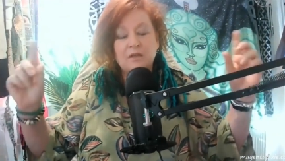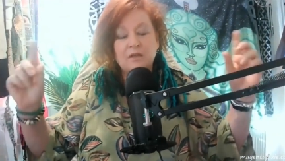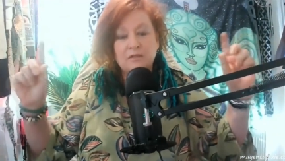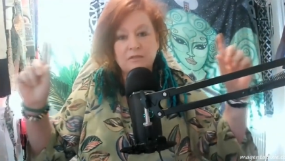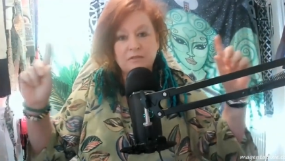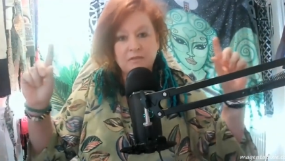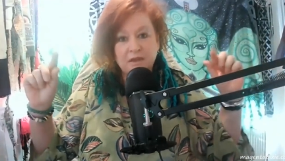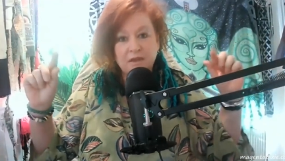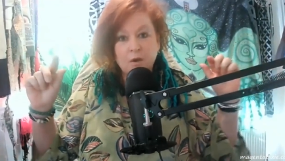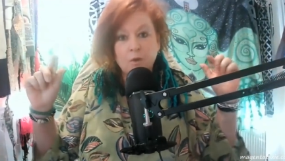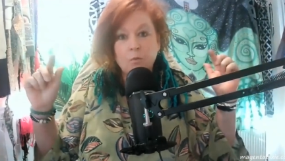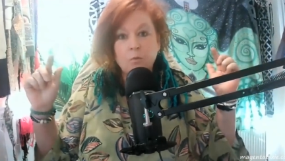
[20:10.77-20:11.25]

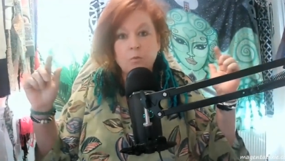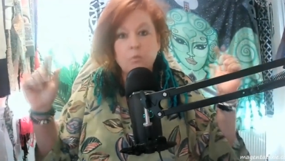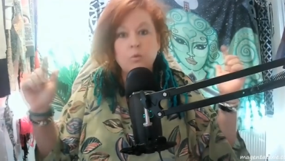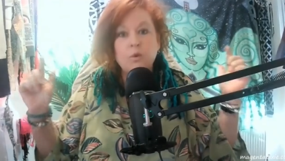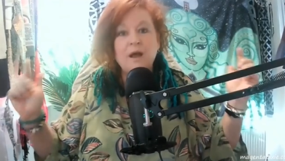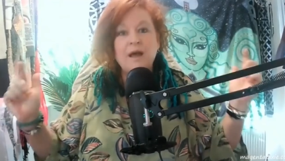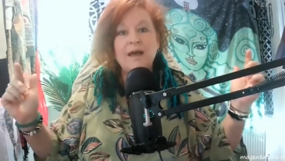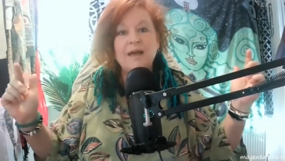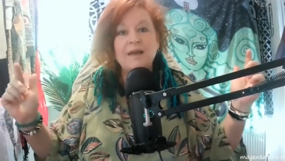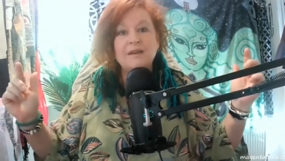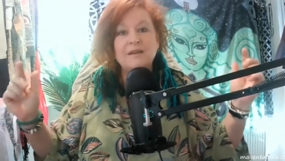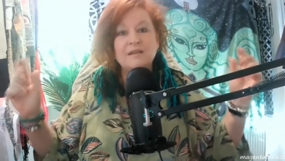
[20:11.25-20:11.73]
the
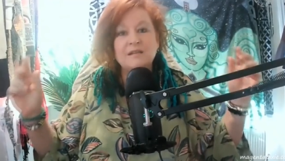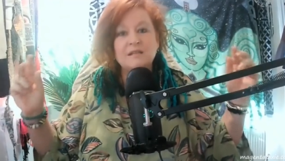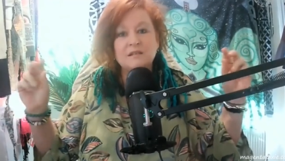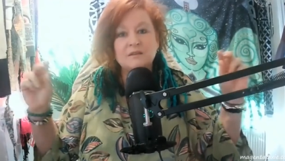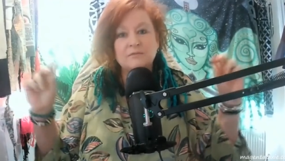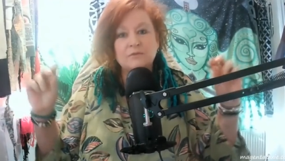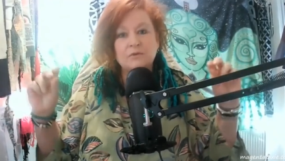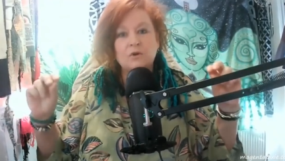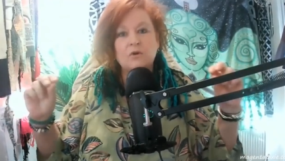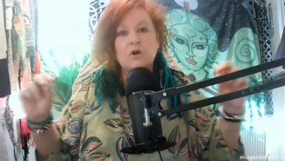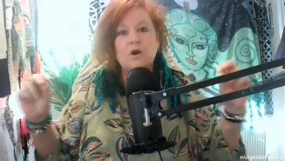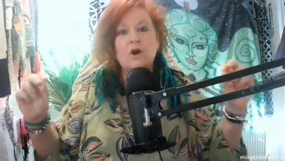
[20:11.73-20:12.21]
awareness
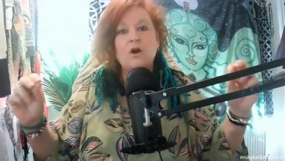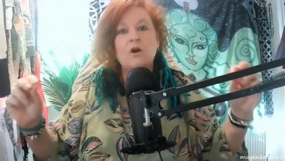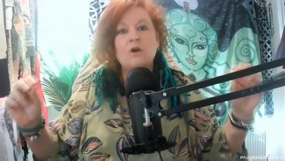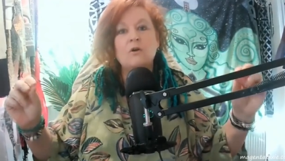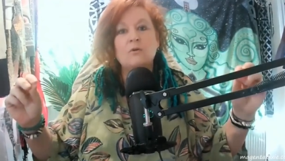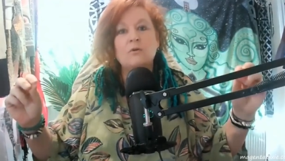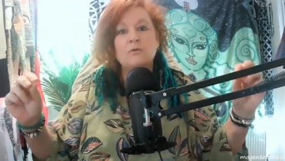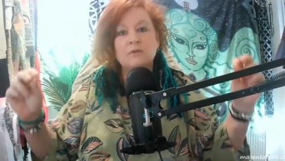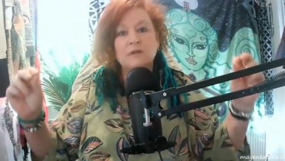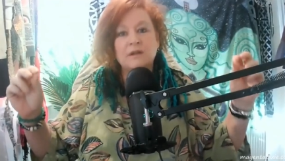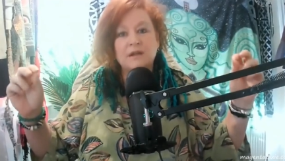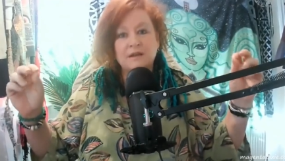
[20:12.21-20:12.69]
of your
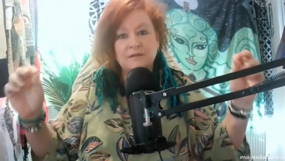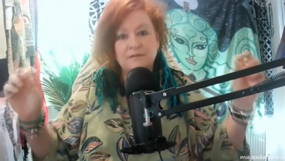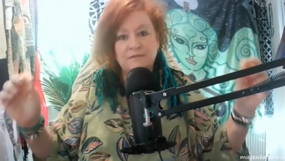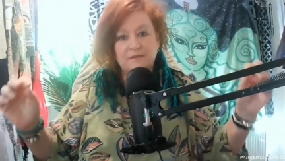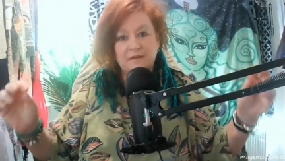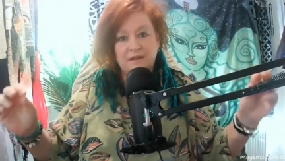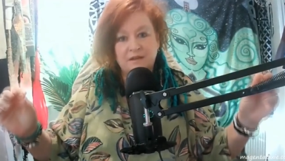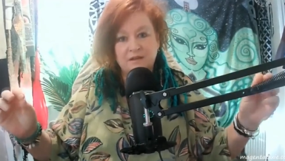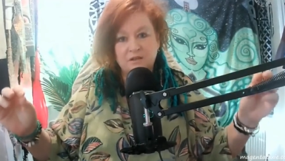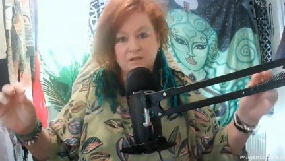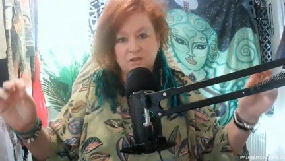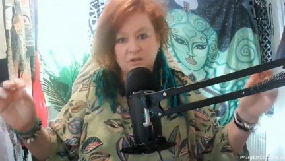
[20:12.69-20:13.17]
own
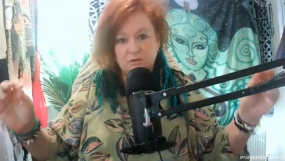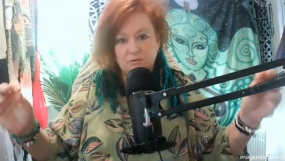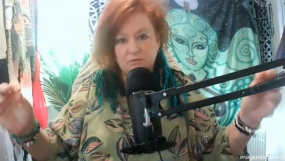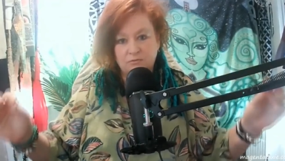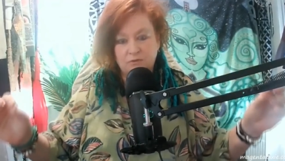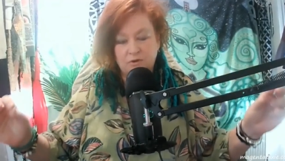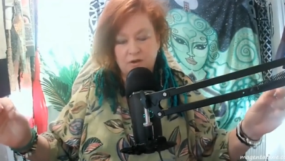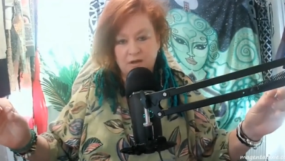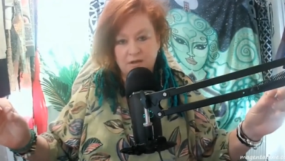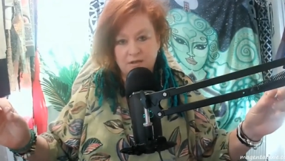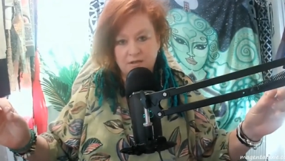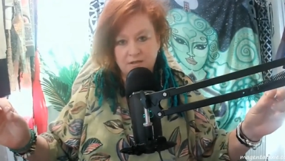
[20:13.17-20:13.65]
event
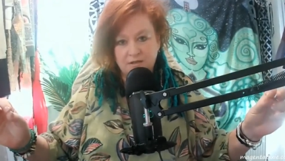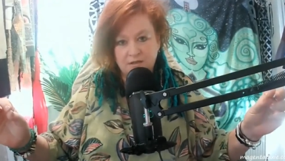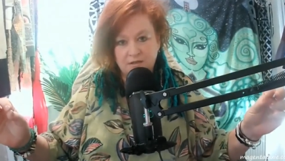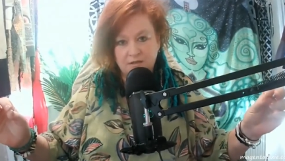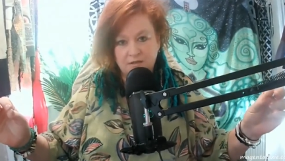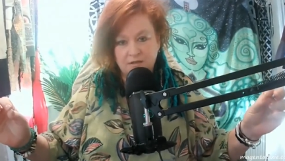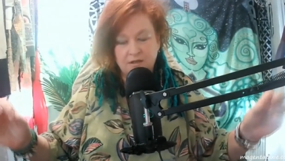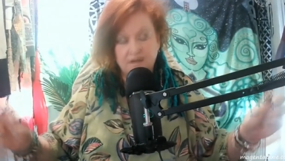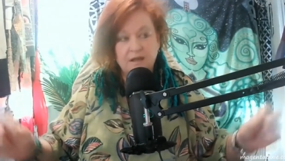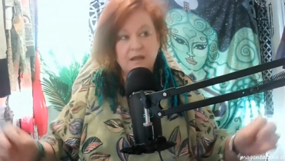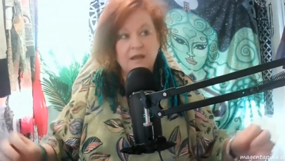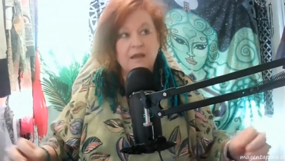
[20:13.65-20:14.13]

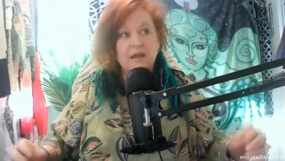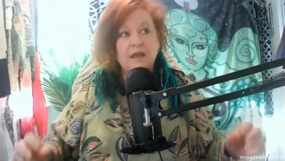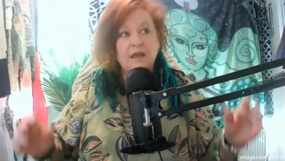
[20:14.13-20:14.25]
horizon.